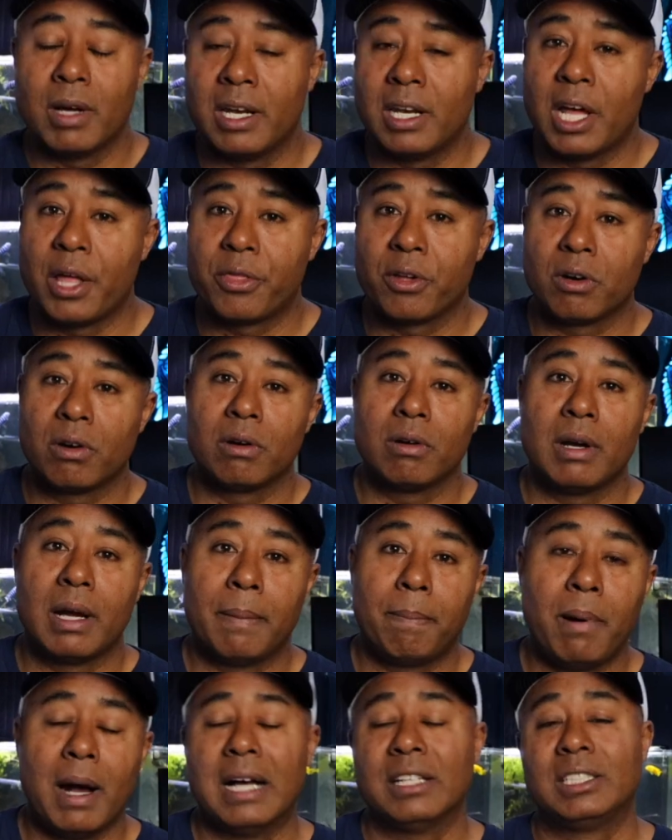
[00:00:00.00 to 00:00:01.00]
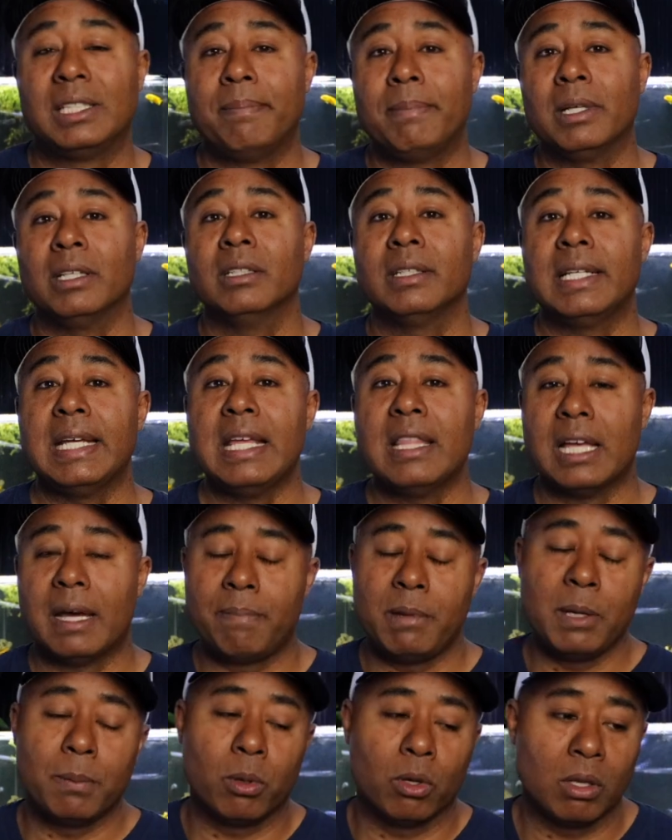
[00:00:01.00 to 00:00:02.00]
Another possibility
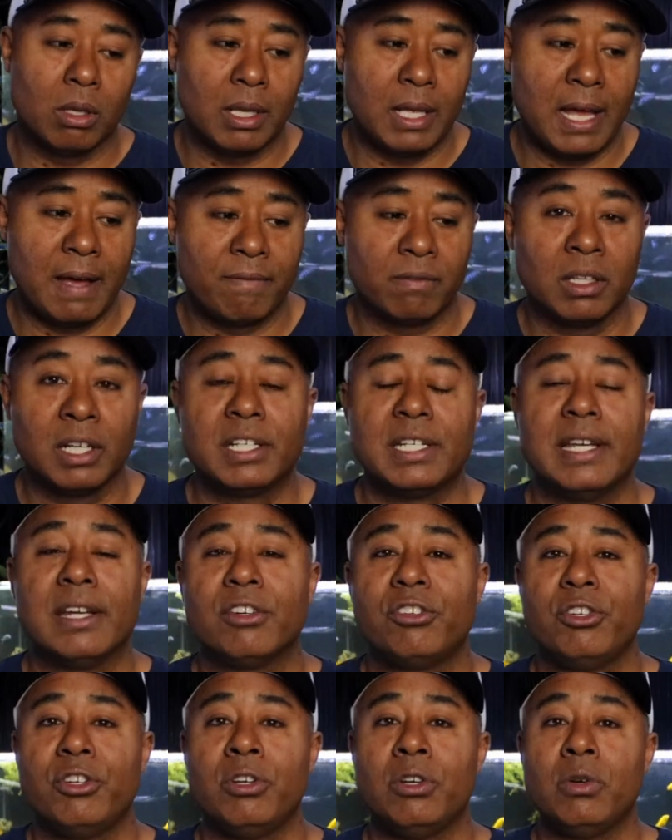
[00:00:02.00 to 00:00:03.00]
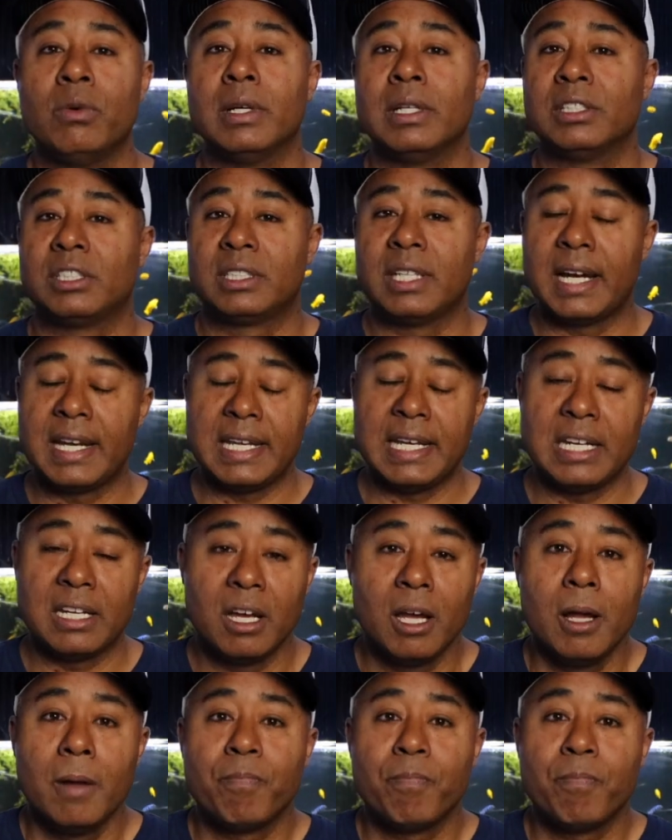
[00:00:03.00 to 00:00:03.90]
that people have looked into and studied